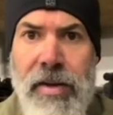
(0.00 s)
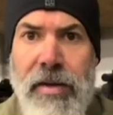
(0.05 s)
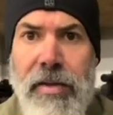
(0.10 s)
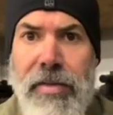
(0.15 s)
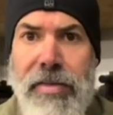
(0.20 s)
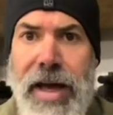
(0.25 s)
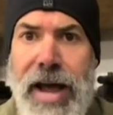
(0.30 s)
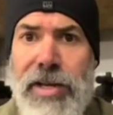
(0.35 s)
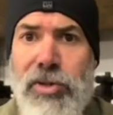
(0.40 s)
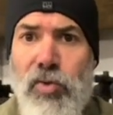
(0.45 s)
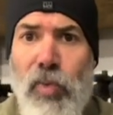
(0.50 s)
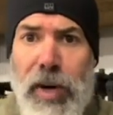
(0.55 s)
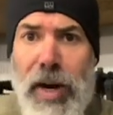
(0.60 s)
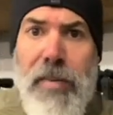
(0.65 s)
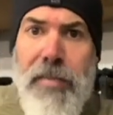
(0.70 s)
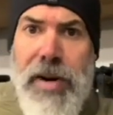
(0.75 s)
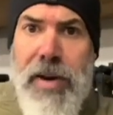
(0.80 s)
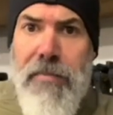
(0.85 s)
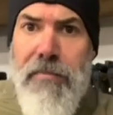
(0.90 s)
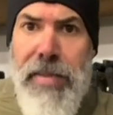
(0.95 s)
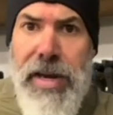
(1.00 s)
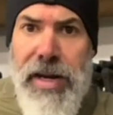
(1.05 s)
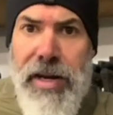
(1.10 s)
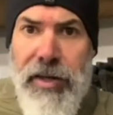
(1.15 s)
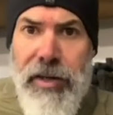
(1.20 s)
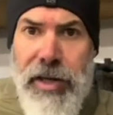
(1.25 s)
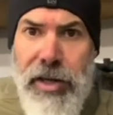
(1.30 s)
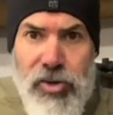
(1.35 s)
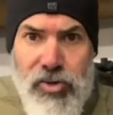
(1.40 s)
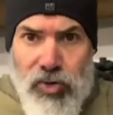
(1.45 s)
that's when I'm going to
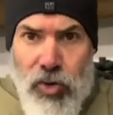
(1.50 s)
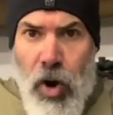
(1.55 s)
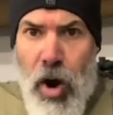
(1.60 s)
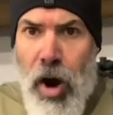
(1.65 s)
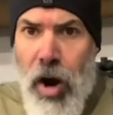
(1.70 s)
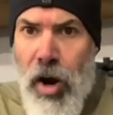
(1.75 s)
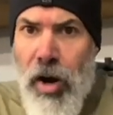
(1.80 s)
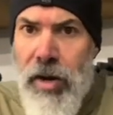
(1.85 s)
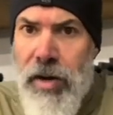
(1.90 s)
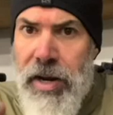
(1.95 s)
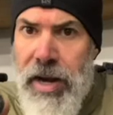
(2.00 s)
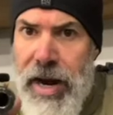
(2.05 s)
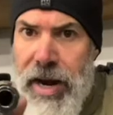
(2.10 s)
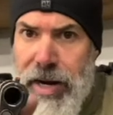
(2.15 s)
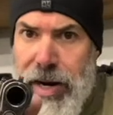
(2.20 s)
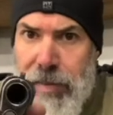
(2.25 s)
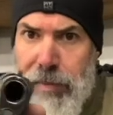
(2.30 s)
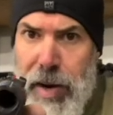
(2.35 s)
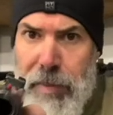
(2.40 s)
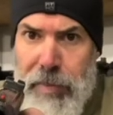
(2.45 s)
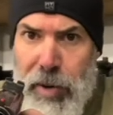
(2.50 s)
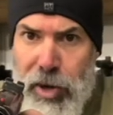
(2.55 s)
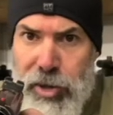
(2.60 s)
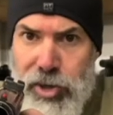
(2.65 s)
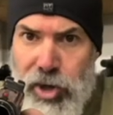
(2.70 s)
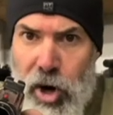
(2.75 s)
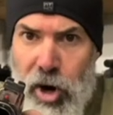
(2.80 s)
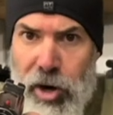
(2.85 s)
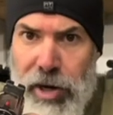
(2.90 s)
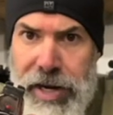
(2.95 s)
immediately draw and come up on
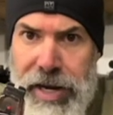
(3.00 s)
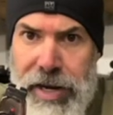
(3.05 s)
target.